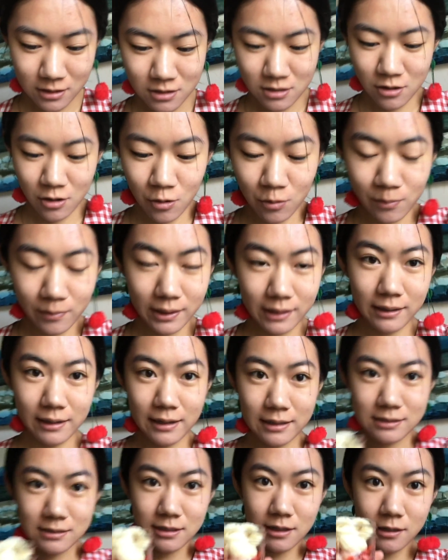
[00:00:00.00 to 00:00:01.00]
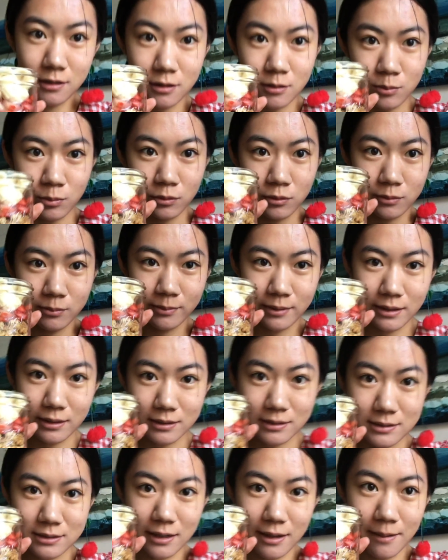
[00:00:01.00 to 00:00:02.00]
homemade acai bowl
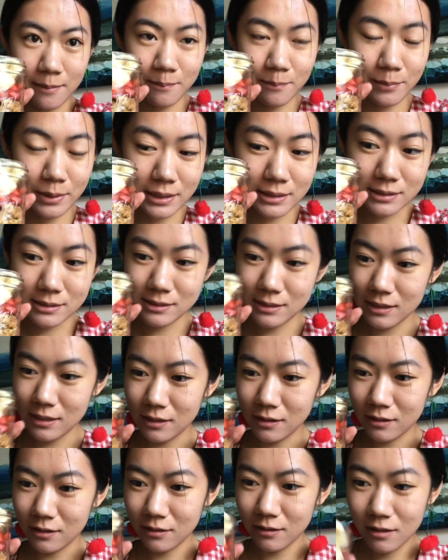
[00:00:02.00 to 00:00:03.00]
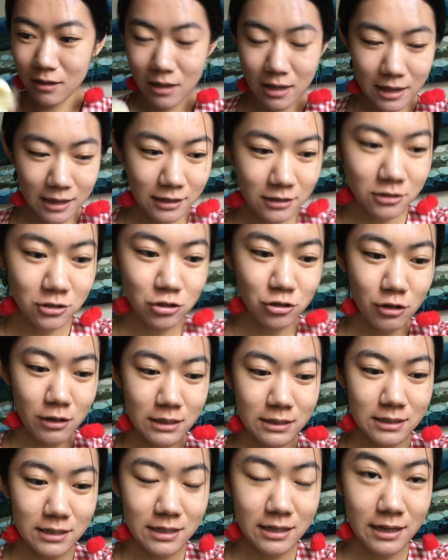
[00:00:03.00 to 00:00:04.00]
because I'm basic and
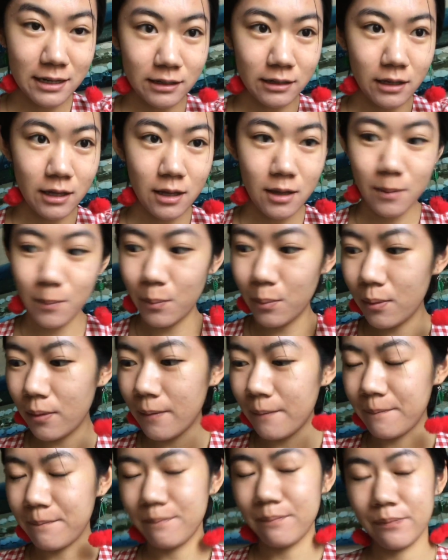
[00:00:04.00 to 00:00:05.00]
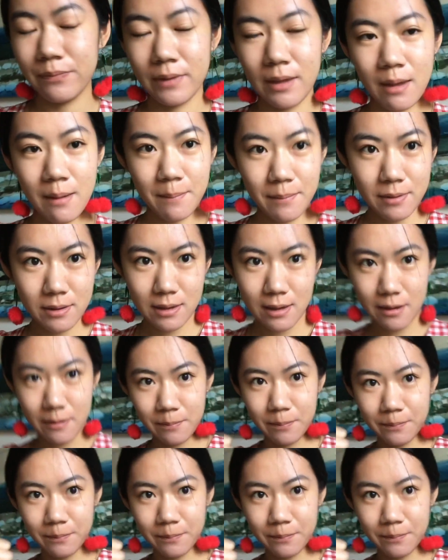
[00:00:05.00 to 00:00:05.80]
trendy and hip, but yeah.